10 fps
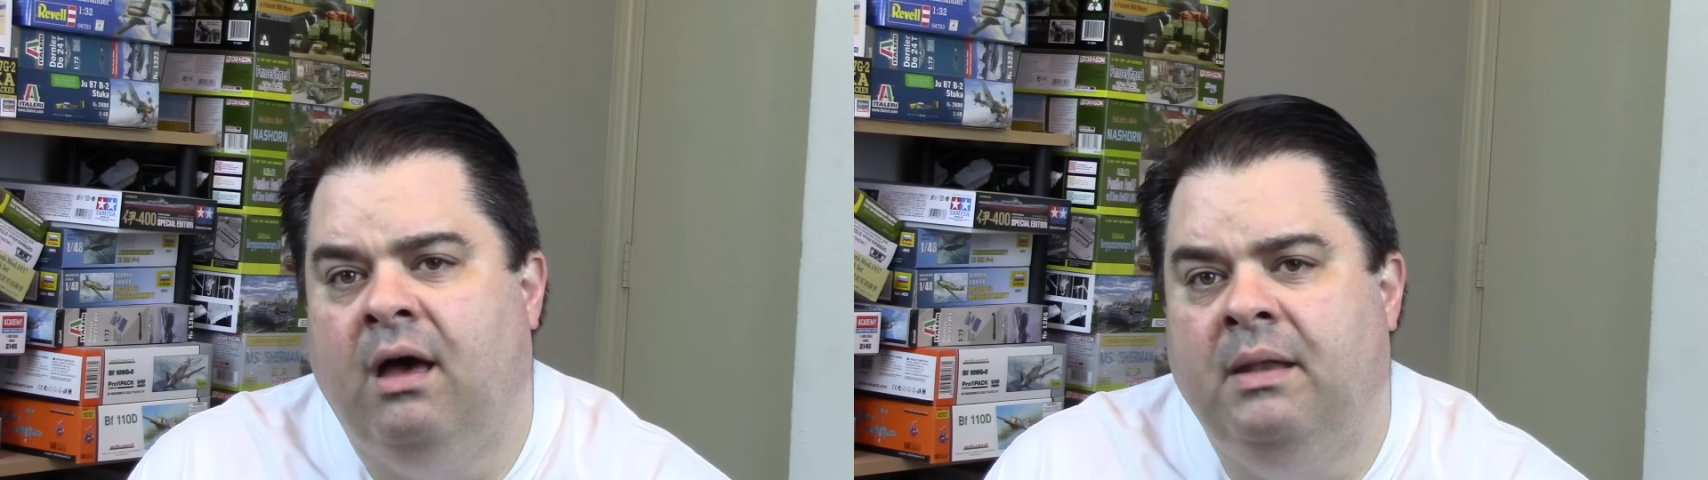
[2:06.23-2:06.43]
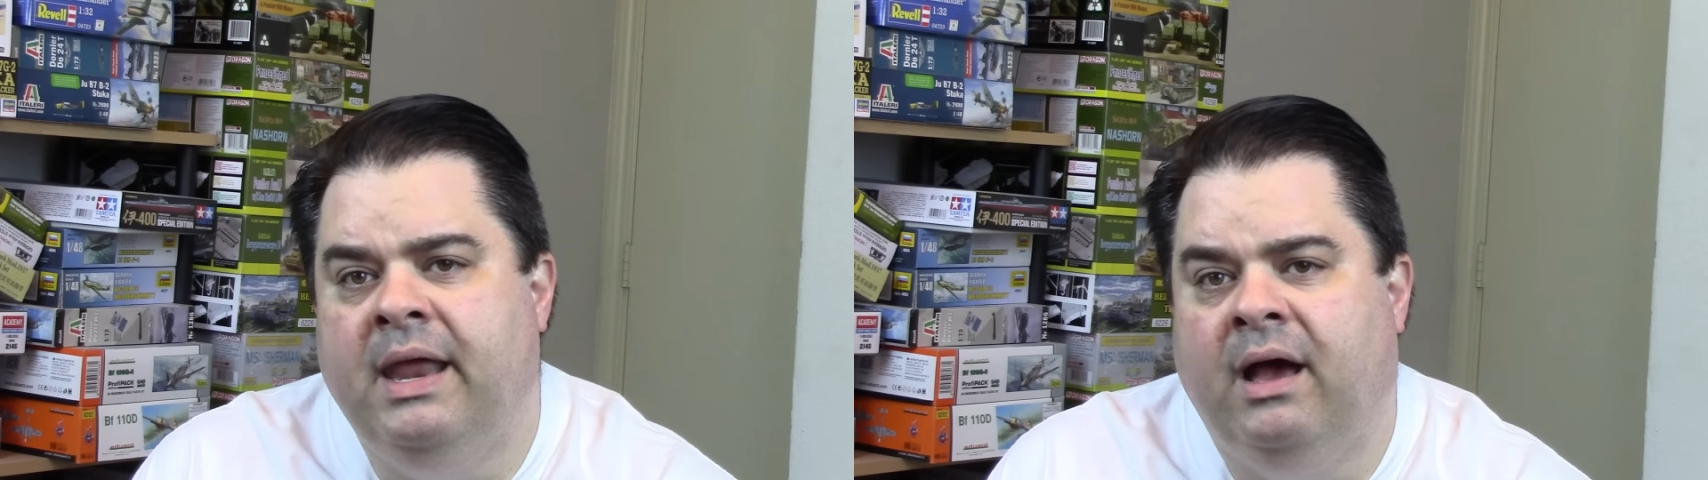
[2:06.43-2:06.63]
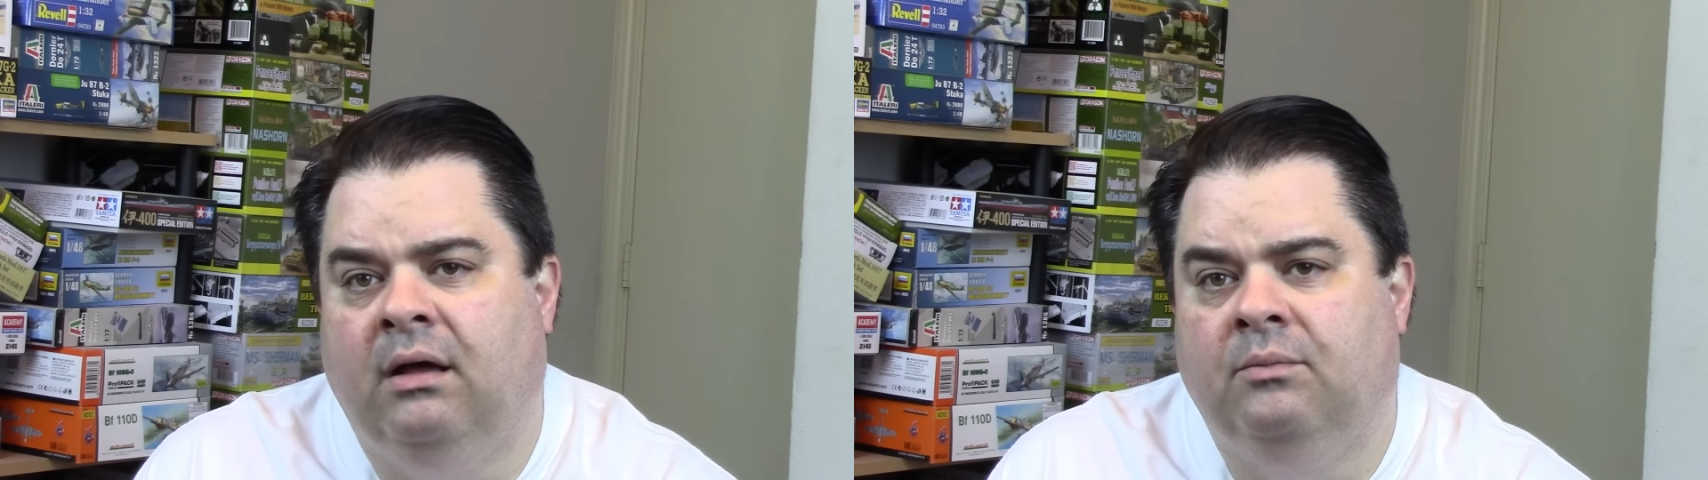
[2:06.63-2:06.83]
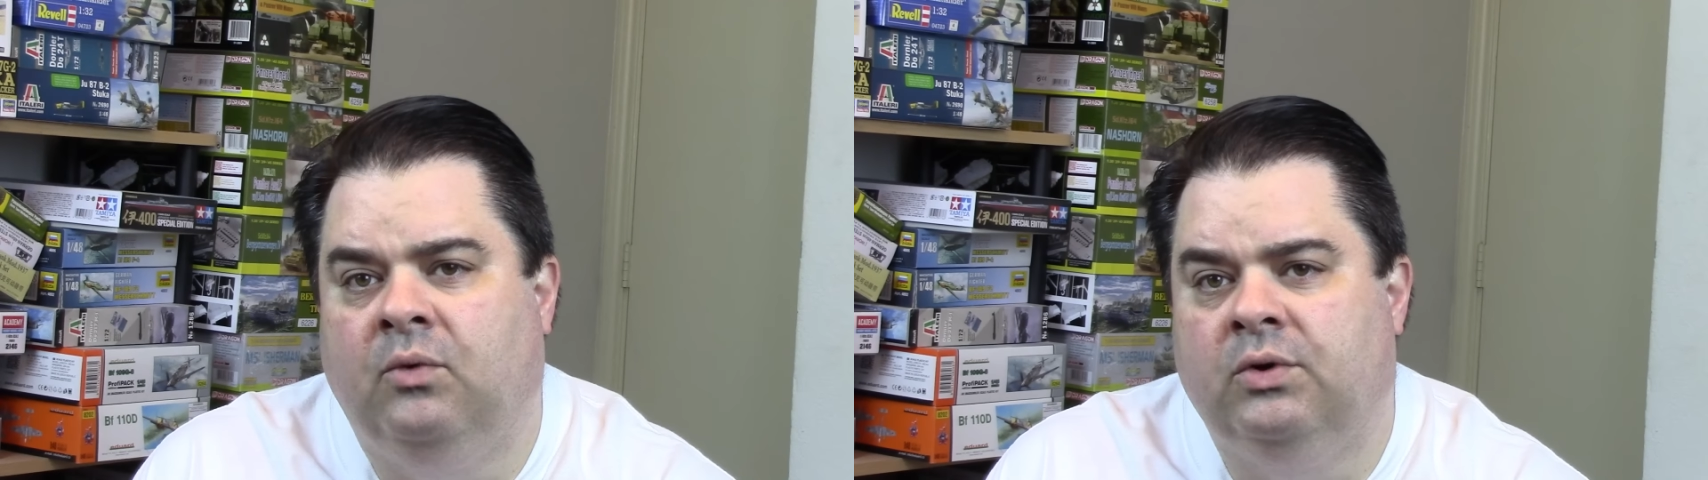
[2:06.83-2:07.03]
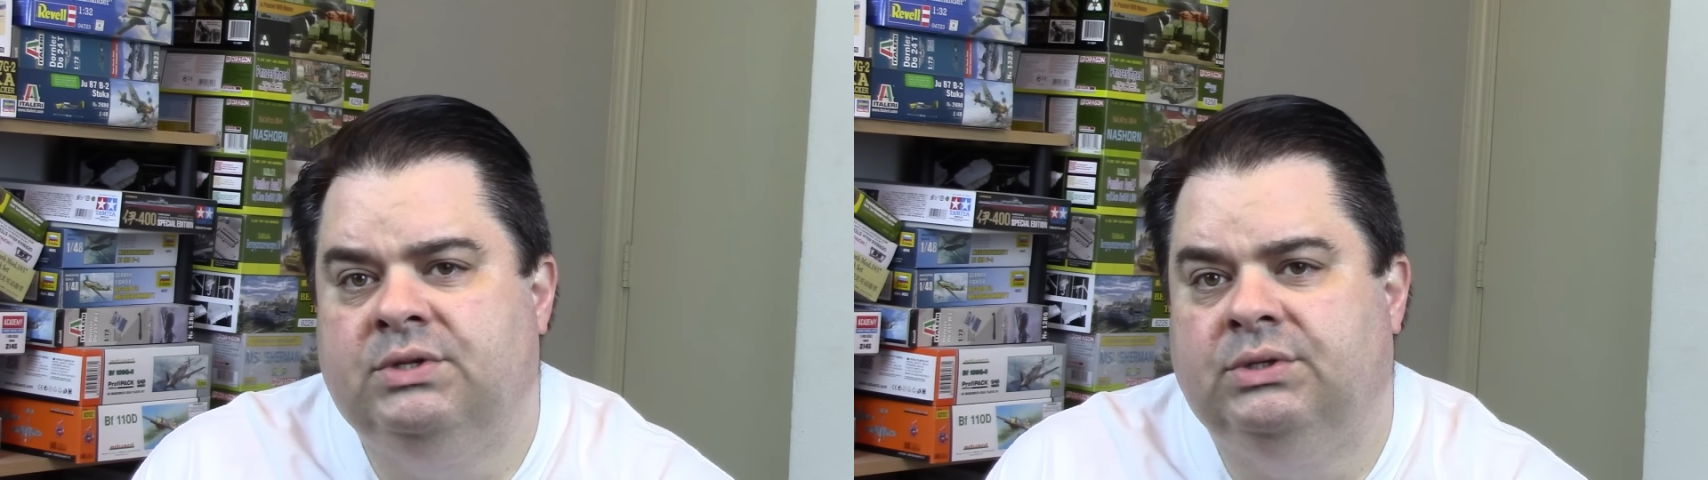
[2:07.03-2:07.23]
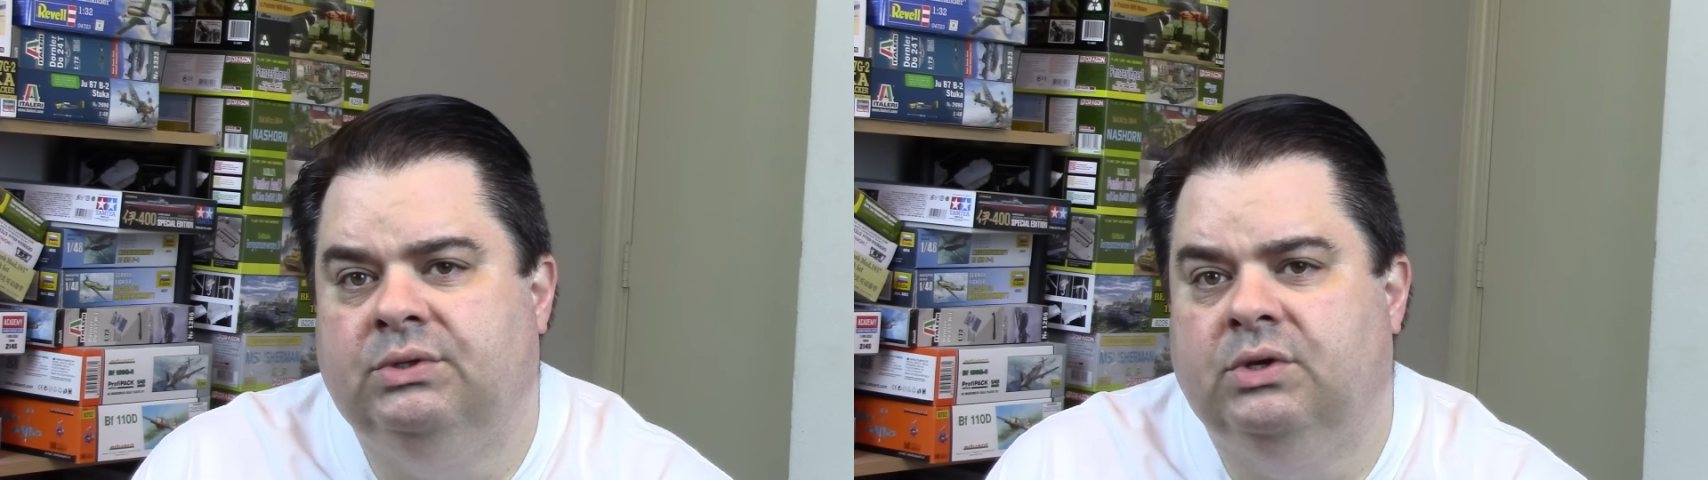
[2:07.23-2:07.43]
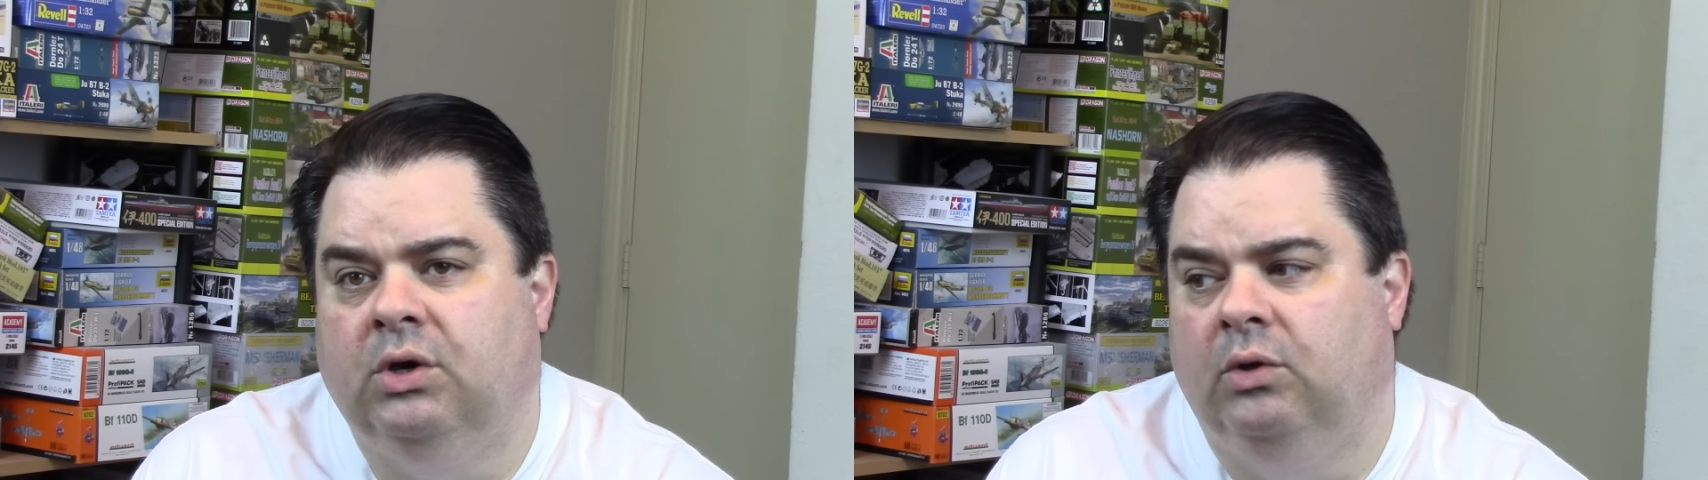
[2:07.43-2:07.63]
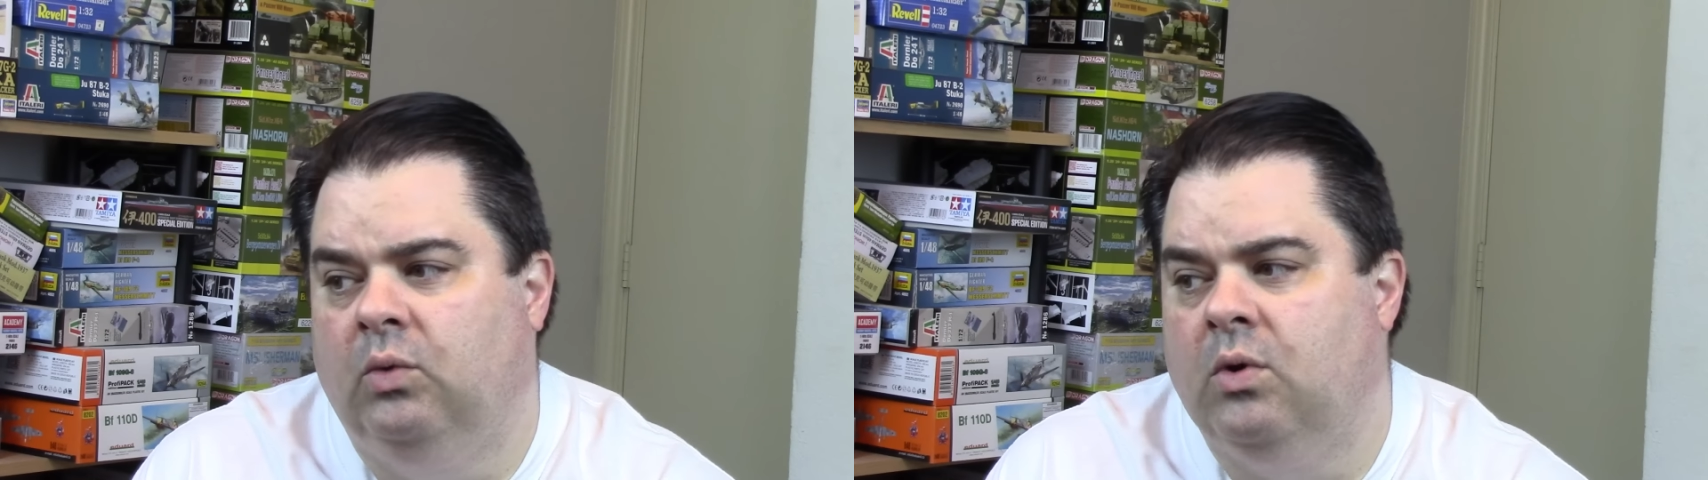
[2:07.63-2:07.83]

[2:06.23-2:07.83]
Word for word: out now more to Cold